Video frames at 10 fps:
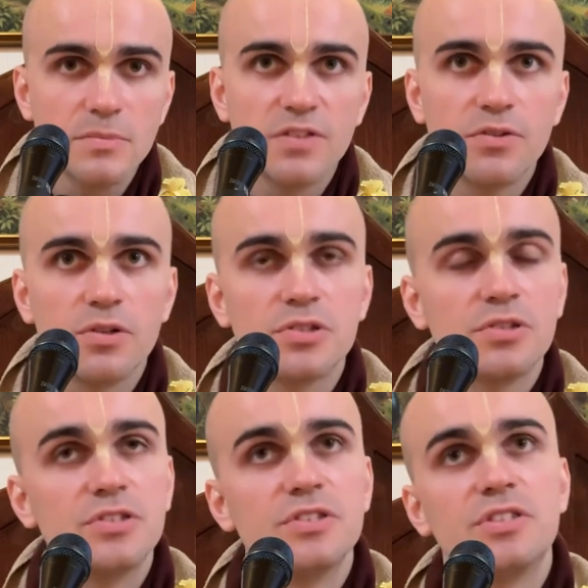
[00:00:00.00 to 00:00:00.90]
Of course,
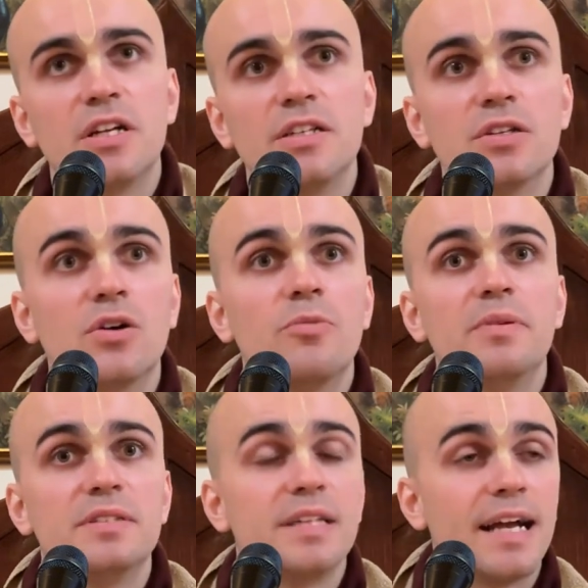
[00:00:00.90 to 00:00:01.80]
Krishna is telling the
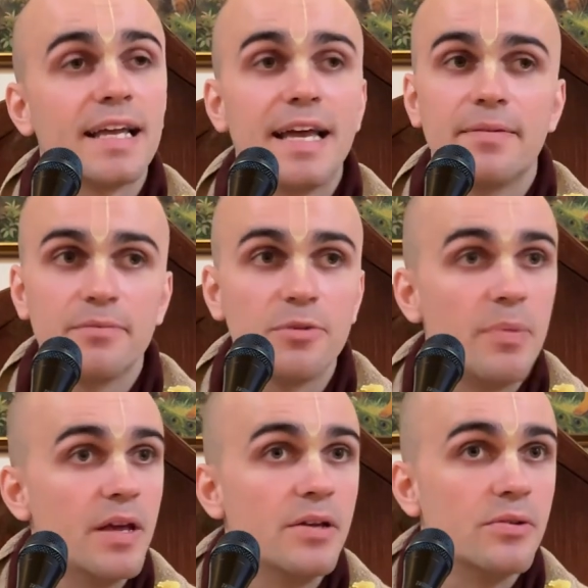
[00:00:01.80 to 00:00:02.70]
gopis that I can't
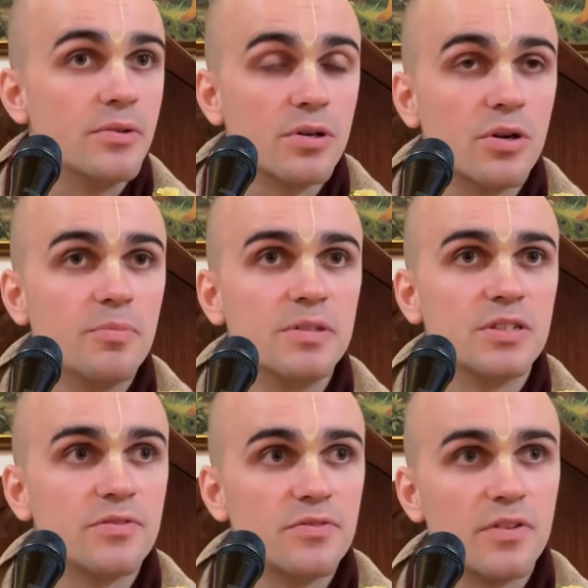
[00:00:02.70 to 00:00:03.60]
repay you. The gopis
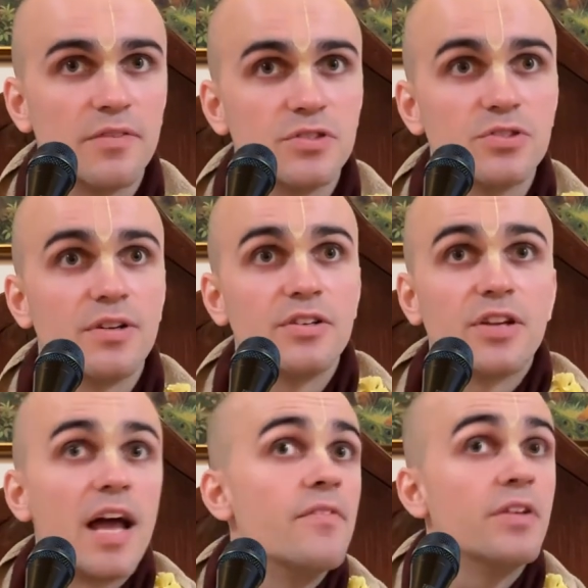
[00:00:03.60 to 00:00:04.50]
have
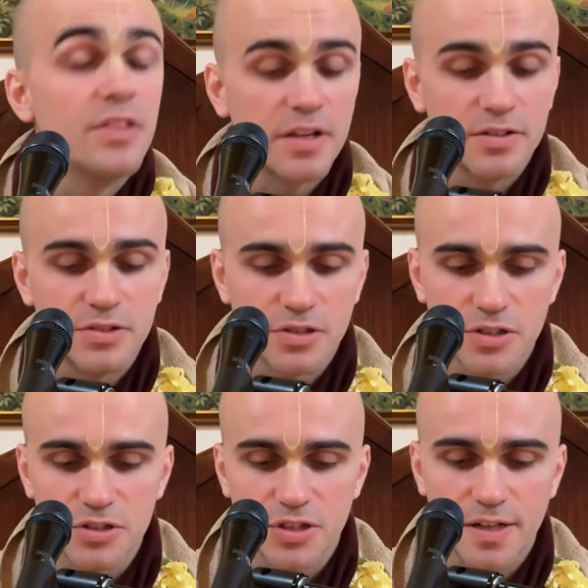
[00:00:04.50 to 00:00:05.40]
surrendered everything unto
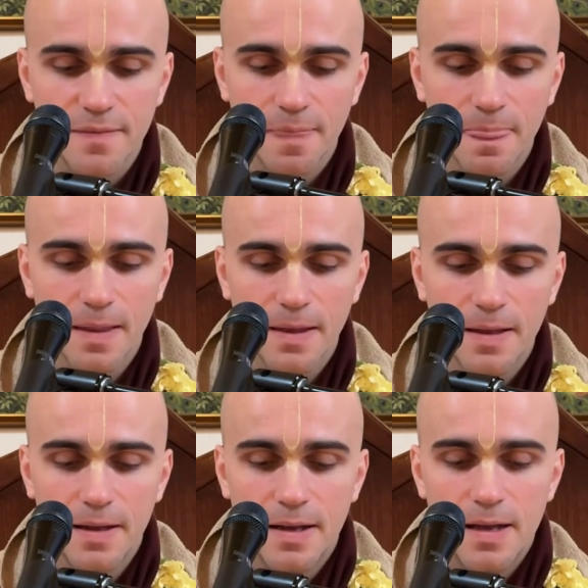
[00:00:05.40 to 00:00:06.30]
Krishna.
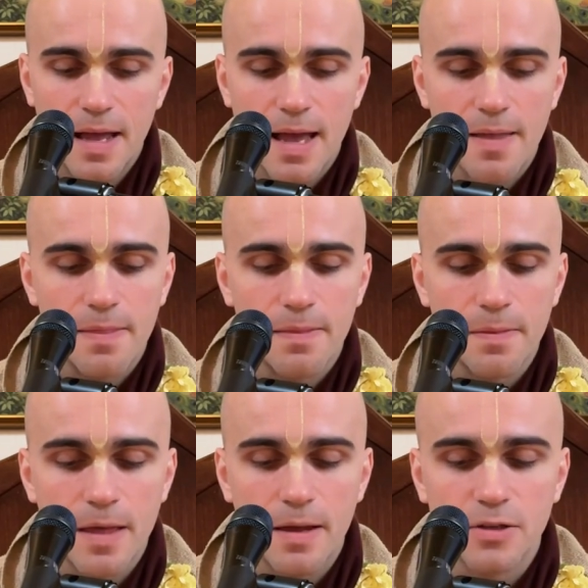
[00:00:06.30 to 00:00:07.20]

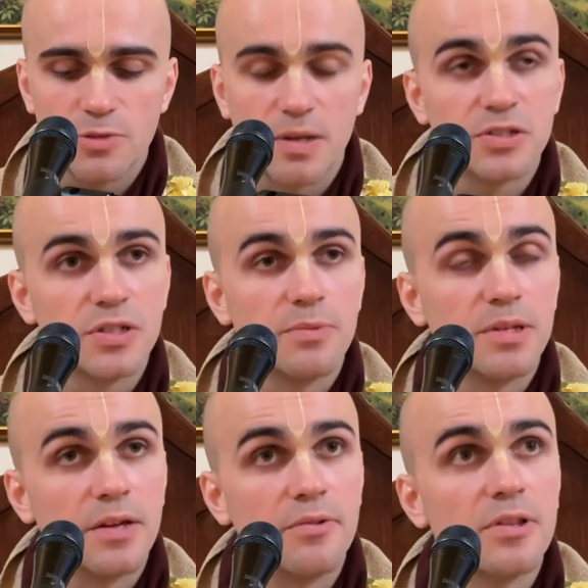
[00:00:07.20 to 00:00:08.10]
And then especially
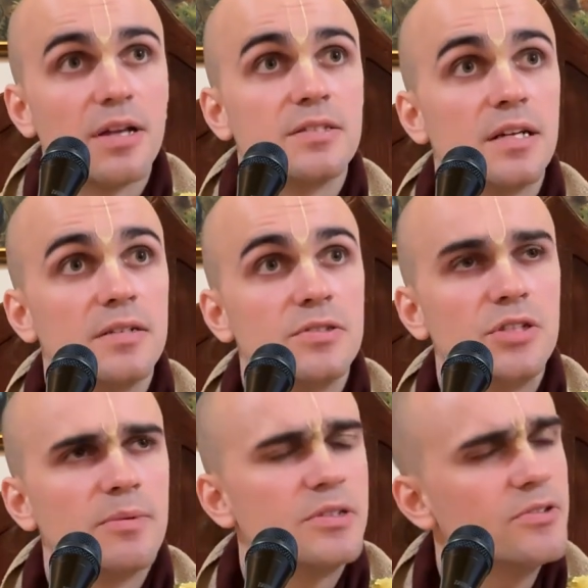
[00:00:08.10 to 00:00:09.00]
when they realize that
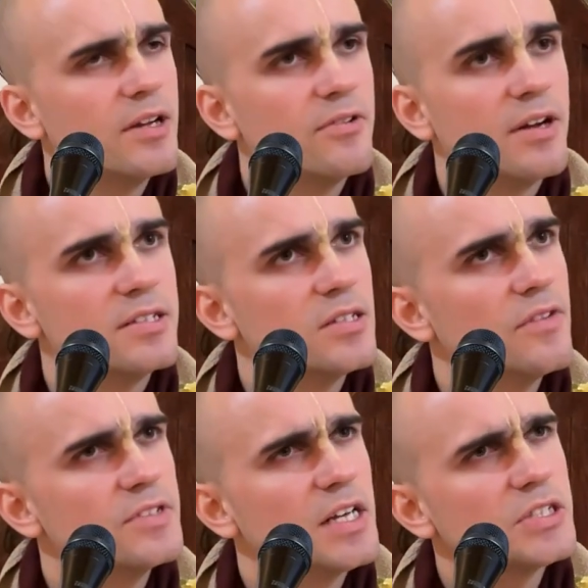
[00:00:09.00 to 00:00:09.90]
Srimati Radharani's
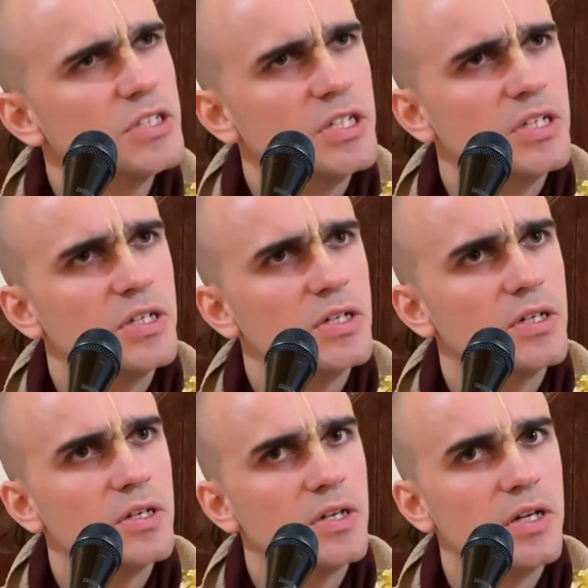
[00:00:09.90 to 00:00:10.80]
love is actually,
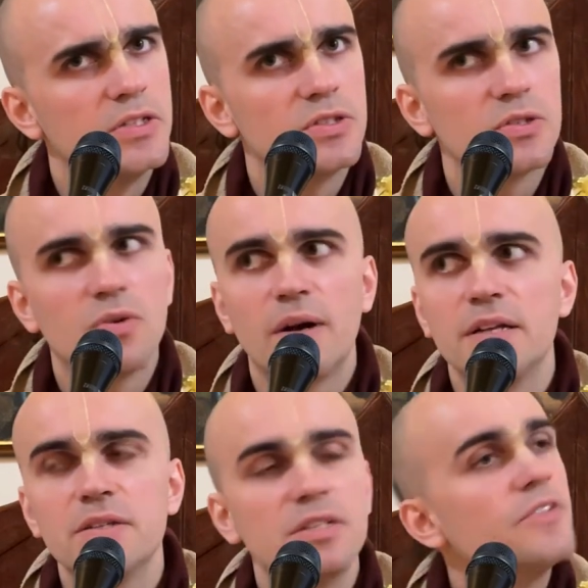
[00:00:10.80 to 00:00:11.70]
it's
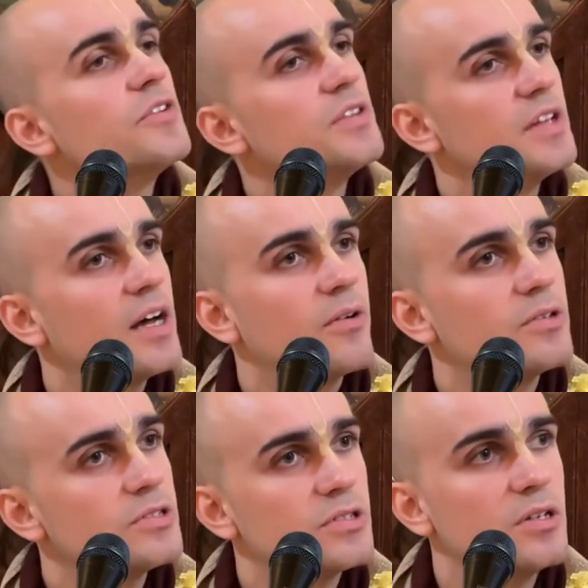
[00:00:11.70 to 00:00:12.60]
quite different than
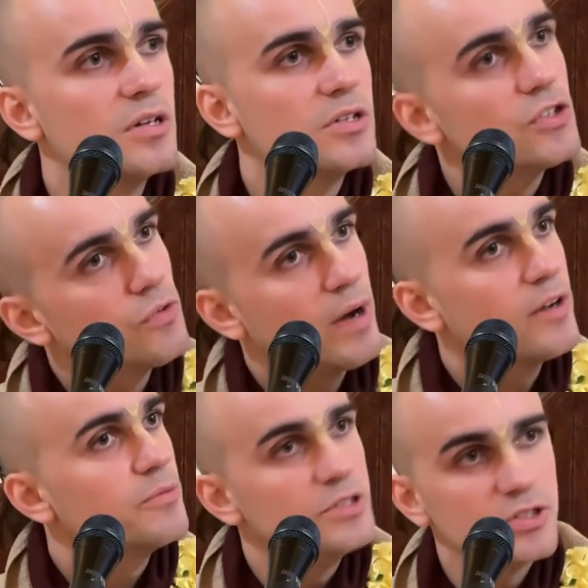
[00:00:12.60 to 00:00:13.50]
ours. So why
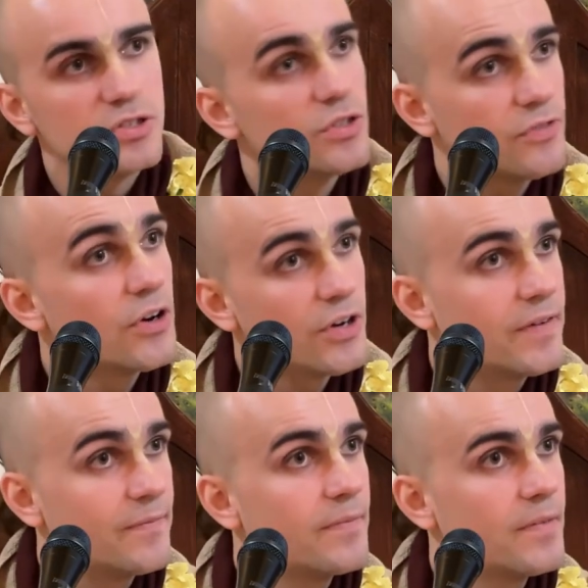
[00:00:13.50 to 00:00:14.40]
don't we just serve her?